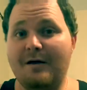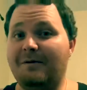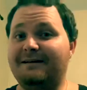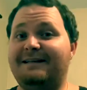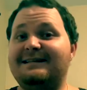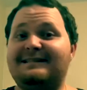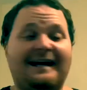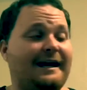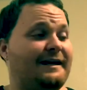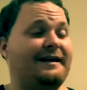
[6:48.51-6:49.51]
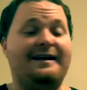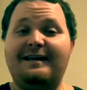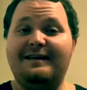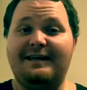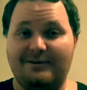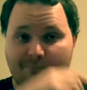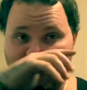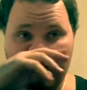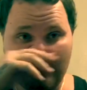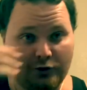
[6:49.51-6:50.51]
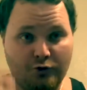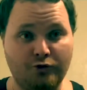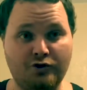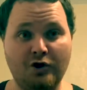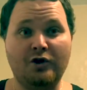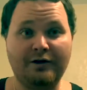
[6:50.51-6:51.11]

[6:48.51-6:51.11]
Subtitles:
But this time, he's one of the dudes